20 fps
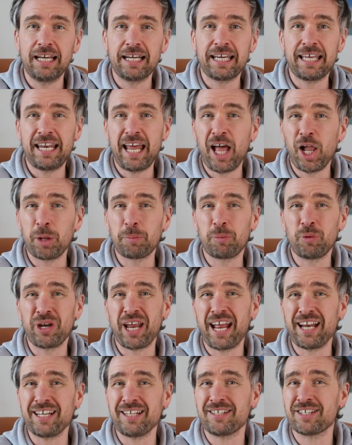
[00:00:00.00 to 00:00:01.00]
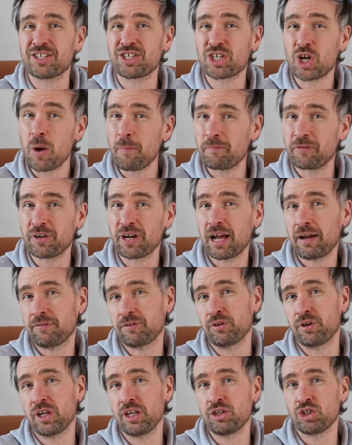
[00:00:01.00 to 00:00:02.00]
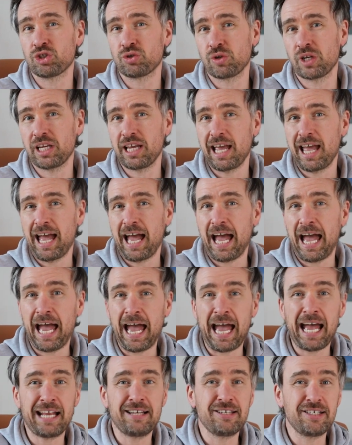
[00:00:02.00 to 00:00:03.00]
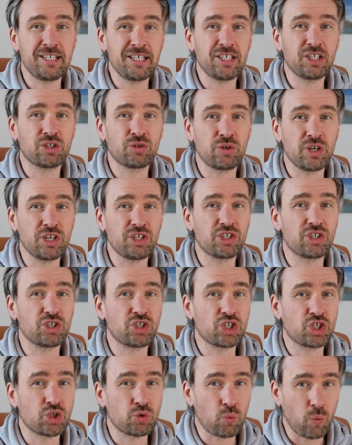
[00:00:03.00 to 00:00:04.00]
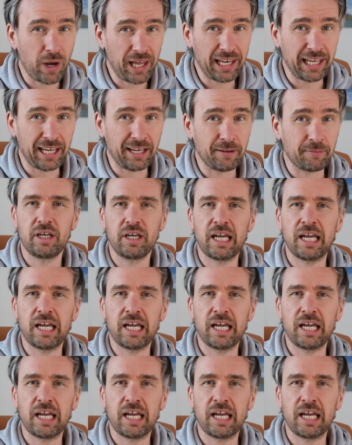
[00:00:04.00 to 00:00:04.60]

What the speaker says: can help with any discomfort after an injury, and decrease swelling.